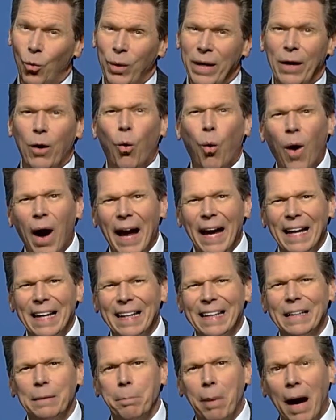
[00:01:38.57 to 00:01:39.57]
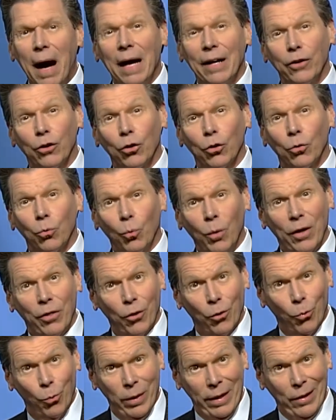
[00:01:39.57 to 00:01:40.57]
we quietly ponder
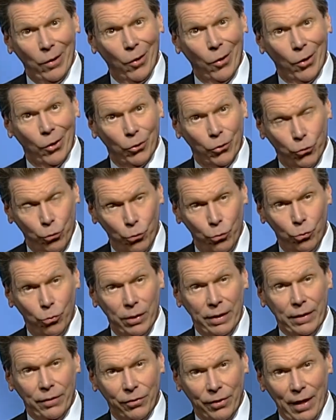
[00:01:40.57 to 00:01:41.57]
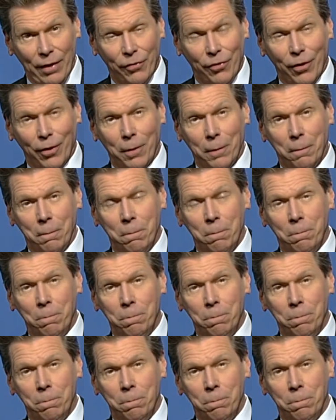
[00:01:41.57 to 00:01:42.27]
whether we are truly safer.